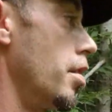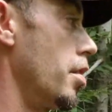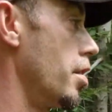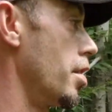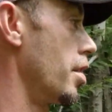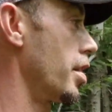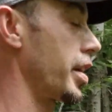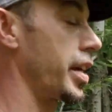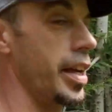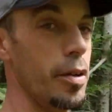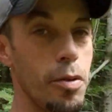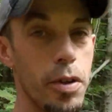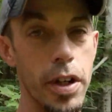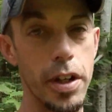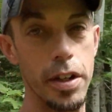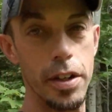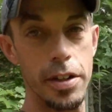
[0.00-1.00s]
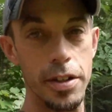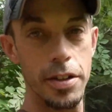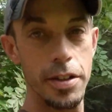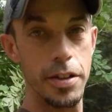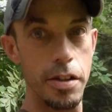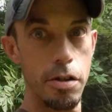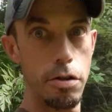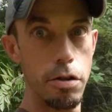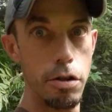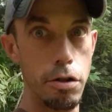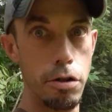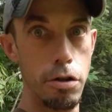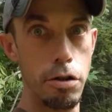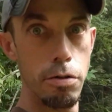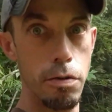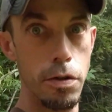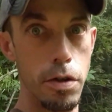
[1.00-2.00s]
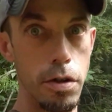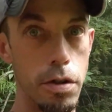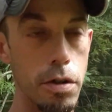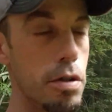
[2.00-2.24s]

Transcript: I can't wait. I can't wait.